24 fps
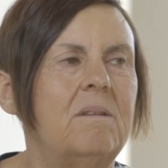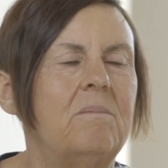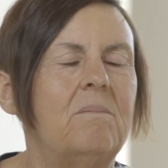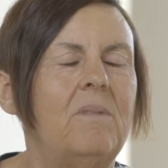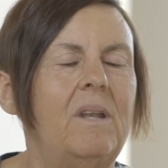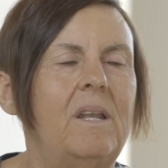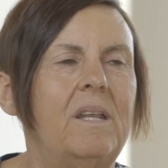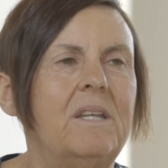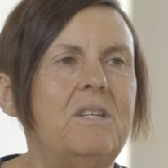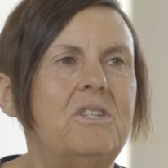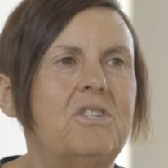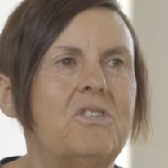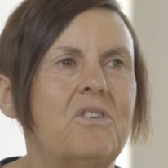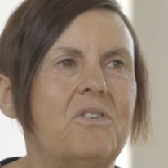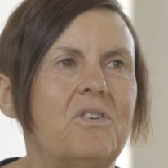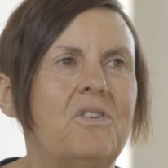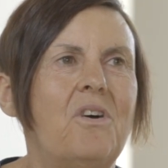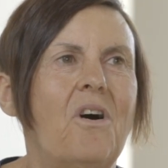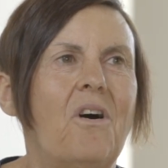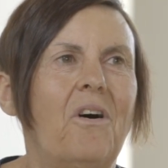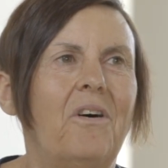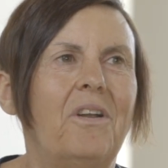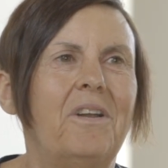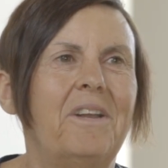Kim, at least you're
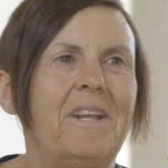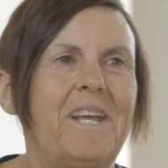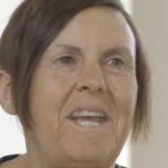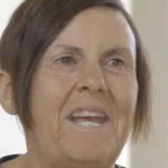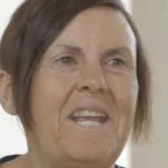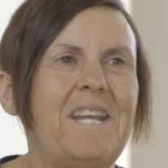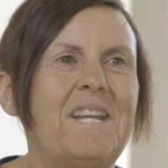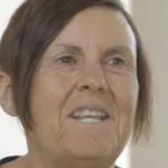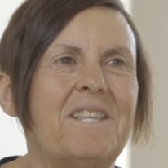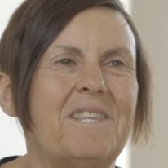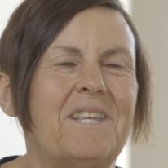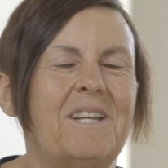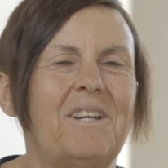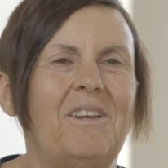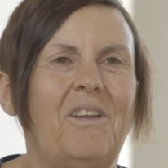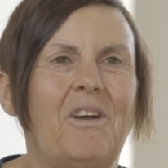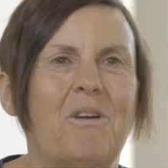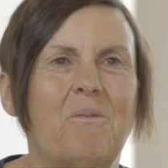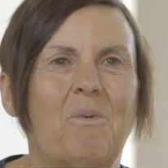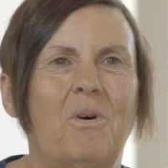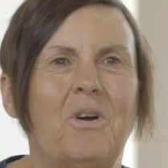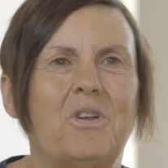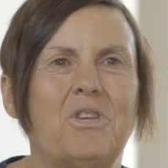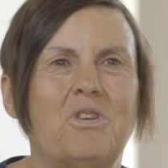not anything
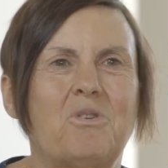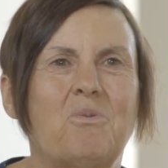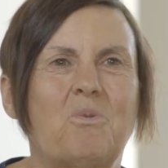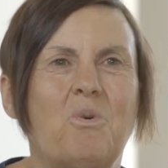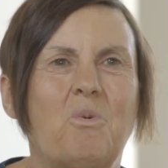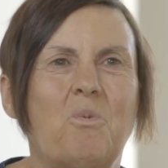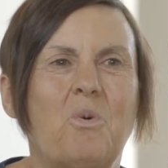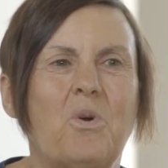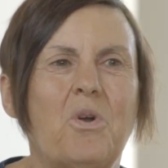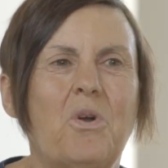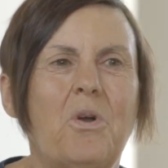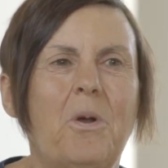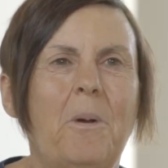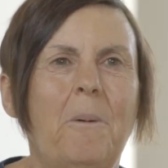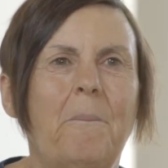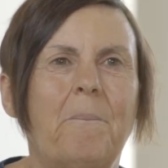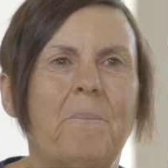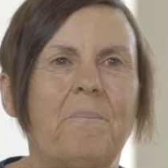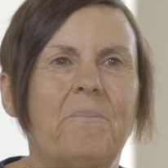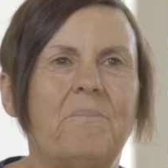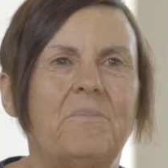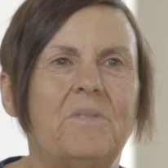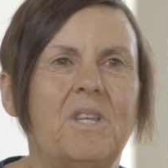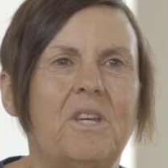like what you were.
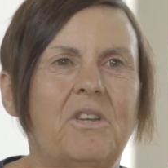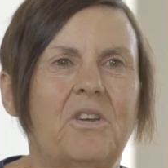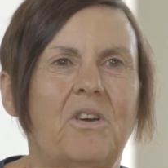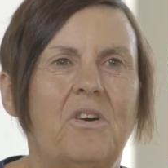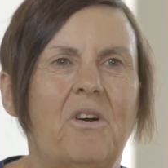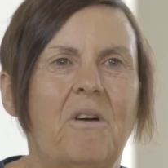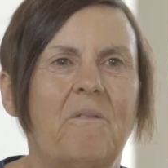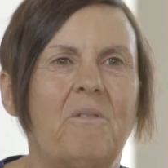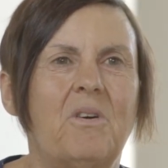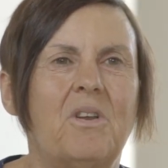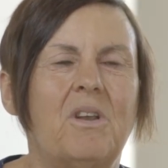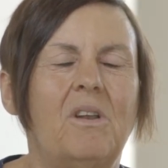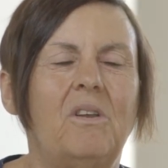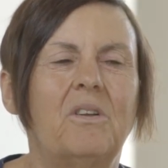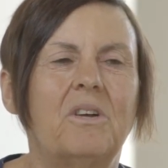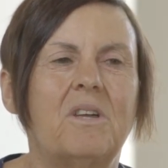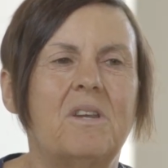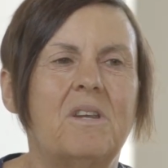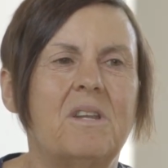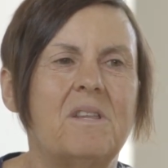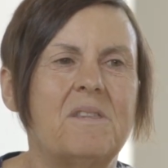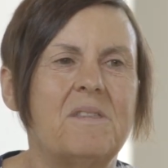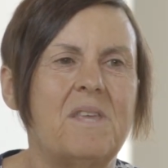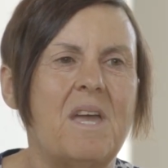I've got to
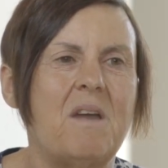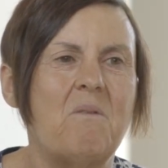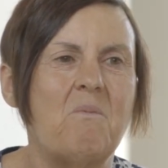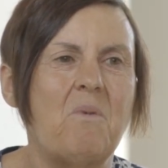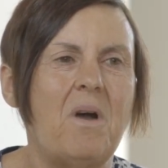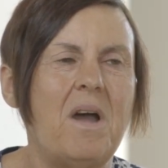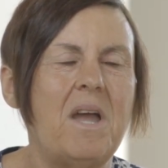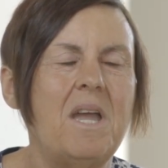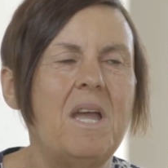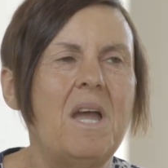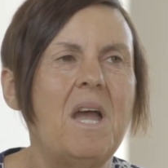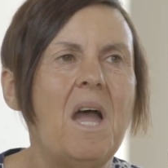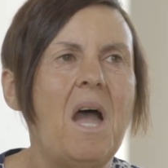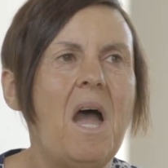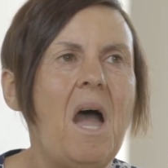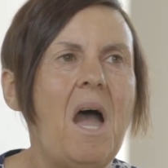look at it that way.